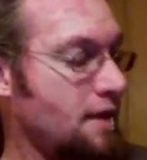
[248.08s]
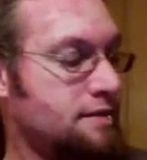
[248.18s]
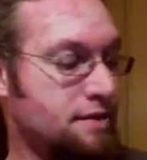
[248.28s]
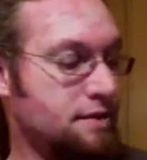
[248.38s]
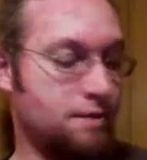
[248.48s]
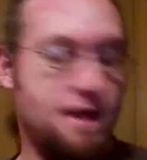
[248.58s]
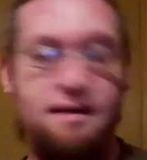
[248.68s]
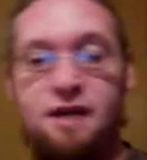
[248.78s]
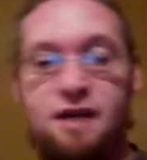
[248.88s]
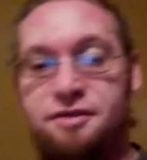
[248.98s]
So here we got
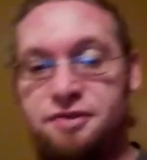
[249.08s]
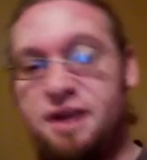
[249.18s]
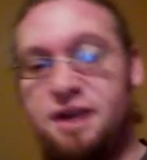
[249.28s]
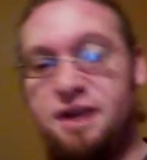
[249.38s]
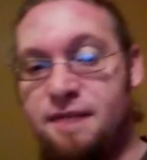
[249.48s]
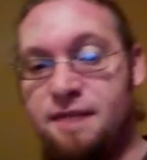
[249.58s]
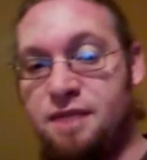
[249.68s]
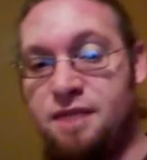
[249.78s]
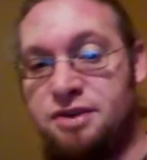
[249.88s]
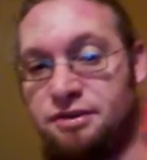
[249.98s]
Doctor Strange,
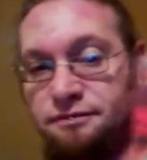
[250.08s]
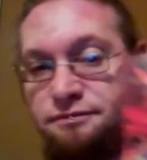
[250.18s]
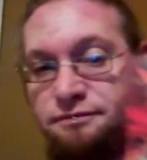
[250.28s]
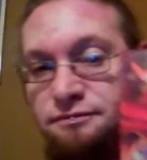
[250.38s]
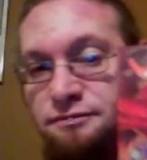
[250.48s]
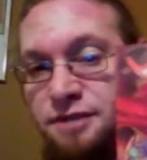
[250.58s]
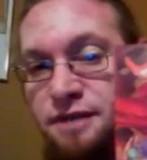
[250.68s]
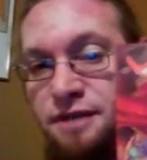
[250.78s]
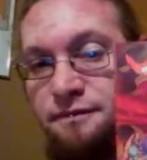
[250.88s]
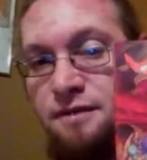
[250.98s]
Damnation.
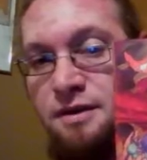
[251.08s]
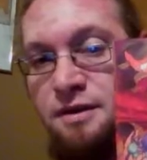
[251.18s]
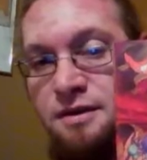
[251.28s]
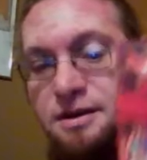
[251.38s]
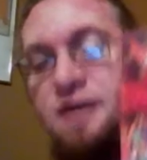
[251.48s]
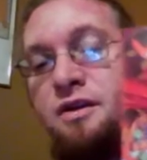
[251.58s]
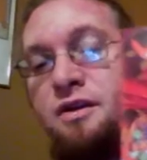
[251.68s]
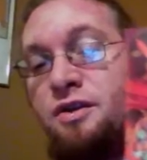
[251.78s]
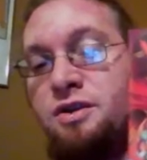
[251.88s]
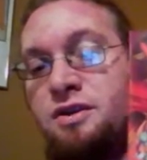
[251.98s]
Right? Now,
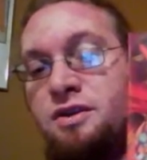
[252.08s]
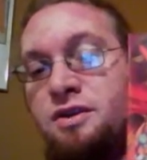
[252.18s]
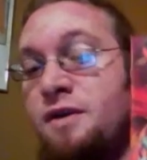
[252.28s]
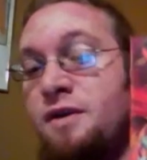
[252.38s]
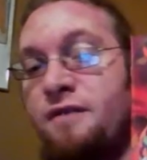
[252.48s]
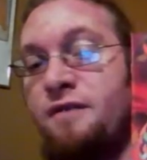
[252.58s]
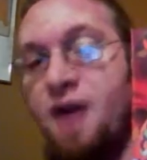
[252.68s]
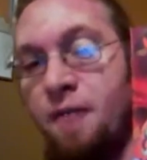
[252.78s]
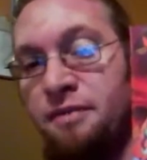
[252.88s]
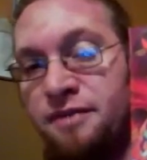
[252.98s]
if you have a
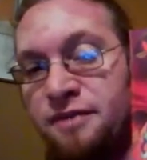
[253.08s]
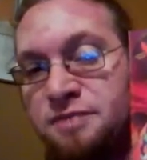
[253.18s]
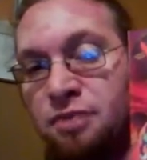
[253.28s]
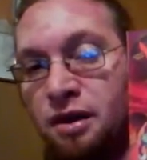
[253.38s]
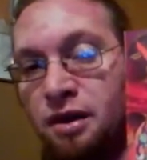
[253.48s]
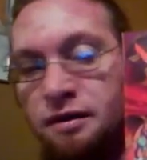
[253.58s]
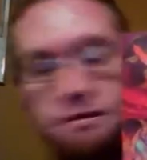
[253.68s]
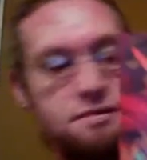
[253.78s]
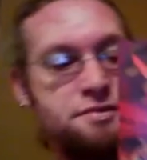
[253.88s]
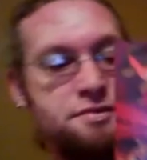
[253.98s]
copy of this book,
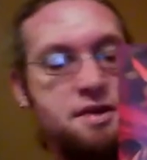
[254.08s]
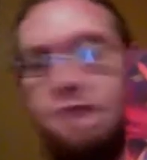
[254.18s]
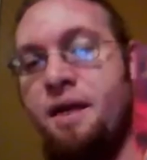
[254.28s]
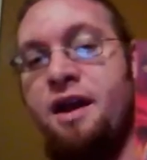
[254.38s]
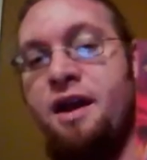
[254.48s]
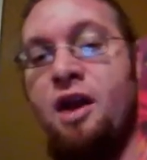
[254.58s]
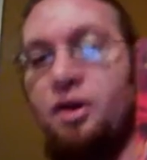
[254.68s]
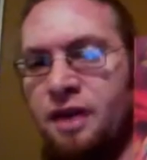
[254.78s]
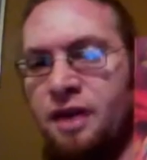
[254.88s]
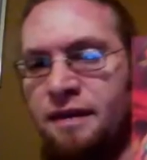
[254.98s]
it might not
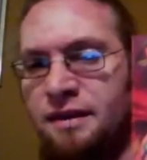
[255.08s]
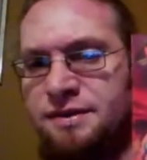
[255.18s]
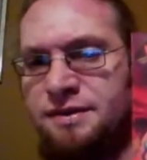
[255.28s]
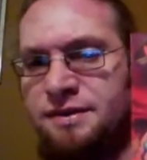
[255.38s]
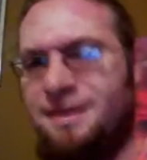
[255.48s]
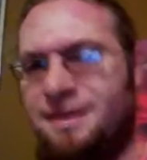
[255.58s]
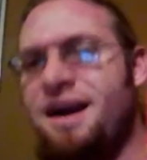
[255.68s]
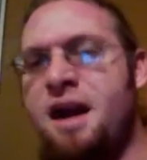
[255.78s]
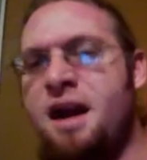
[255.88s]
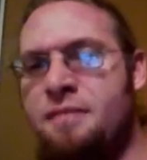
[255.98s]
look like this. I
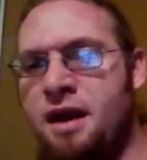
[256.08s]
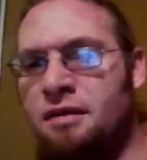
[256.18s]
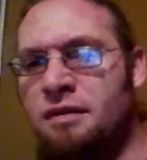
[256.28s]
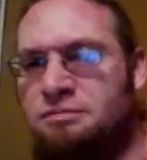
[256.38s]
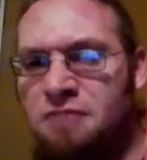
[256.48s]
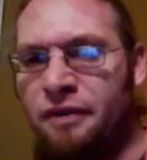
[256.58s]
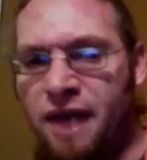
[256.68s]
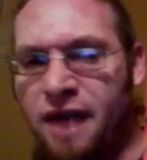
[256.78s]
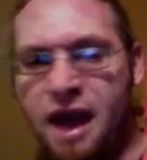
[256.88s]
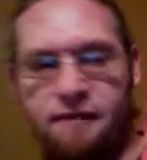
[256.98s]
got it about a month
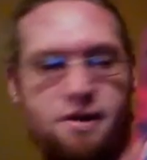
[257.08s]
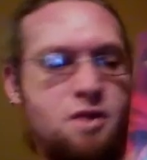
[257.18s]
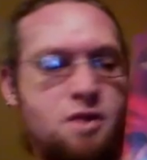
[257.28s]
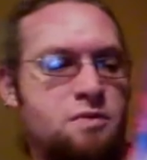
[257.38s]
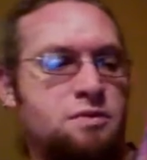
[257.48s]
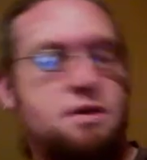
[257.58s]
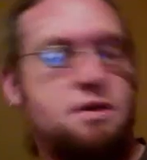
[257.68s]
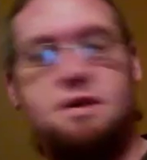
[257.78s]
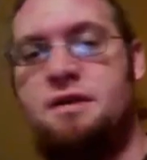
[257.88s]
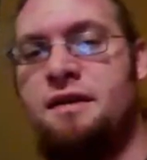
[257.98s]
and a half ago.
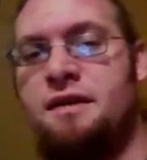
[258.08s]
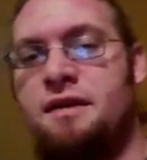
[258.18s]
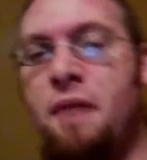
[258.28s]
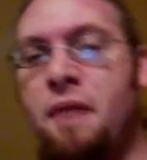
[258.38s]
I